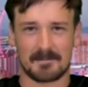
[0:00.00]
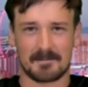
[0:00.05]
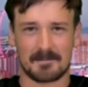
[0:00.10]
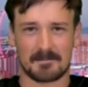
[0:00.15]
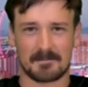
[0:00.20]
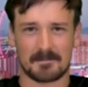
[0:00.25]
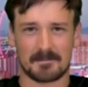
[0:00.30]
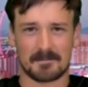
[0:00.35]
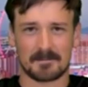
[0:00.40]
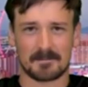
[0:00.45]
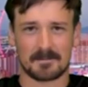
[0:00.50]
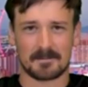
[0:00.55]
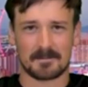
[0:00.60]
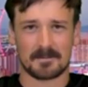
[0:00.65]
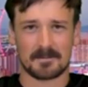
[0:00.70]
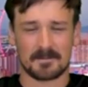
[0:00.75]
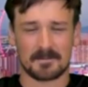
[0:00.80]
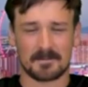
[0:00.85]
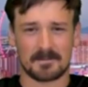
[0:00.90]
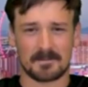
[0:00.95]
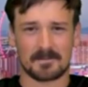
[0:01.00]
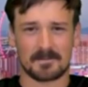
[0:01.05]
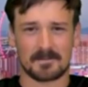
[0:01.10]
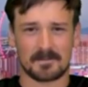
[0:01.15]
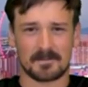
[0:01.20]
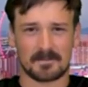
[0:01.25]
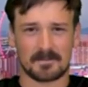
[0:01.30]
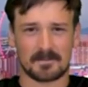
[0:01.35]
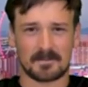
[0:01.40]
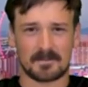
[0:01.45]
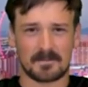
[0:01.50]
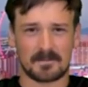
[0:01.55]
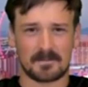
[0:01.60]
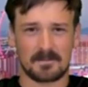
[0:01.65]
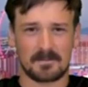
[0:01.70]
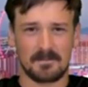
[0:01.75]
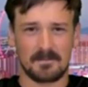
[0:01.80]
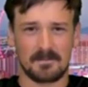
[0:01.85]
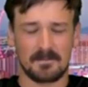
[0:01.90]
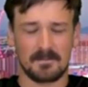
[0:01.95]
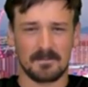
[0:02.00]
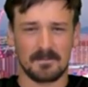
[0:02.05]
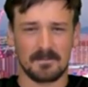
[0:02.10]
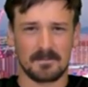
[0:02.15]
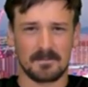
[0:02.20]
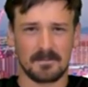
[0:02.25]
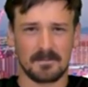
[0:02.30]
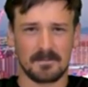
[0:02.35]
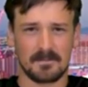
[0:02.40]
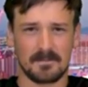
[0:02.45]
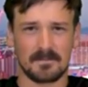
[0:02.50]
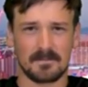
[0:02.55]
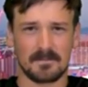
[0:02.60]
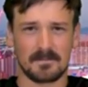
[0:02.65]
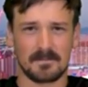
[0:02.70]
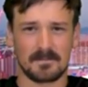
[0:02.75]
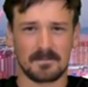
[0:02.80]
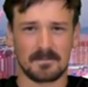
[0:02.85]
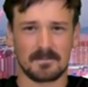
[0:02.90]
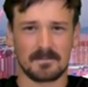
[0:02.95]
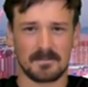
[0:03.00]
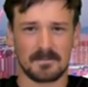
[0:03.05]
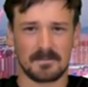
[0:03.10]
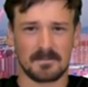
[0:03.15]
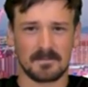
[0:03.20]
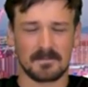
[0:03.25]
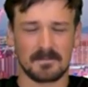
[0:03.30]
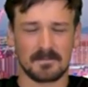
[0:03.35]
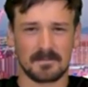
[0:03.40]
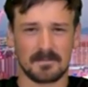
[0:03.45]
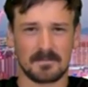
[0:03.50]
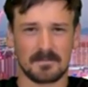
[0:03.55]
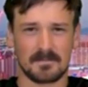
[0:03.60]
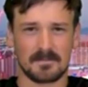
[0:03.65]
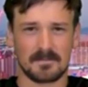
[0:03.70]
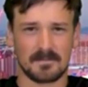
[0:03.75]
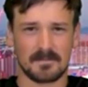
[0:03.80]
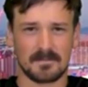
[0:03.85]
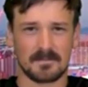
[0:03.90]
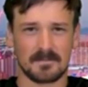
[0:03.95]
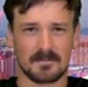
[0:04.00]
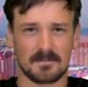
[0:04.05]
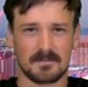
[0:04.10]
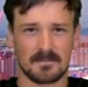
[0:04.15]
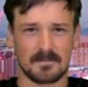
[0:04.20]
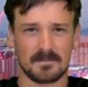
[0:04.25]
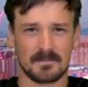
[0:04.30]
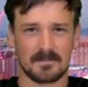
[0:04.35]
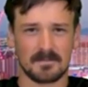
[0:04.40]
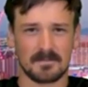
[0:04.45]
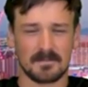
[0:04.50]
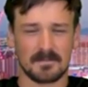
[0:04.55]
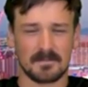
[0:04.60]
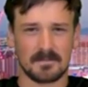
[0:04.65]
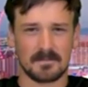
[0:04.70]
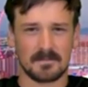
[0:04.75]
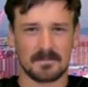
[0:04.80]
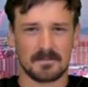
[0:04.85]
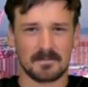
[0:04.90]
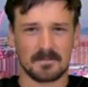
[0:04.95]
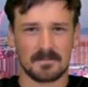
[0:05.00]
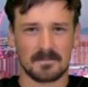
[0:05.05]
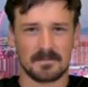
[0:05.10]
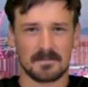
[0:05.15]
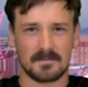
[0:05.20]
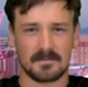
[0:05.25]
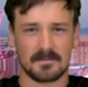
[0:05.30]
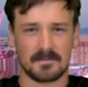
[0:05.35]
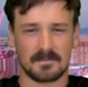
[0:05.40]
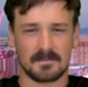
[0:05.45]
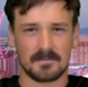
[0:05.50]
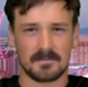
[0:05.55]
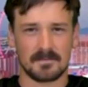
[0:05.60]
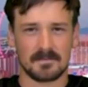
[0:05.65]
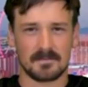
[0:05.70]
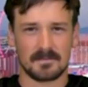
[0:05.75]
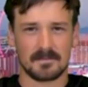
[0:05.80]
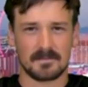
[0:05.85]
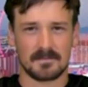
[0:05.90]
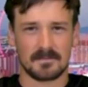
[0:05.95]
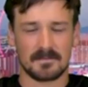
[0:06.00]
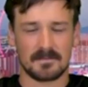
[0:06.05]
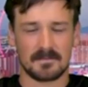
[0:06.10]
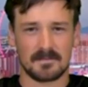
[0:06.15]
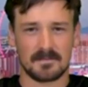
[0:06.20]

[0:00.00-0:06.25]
(not speaking)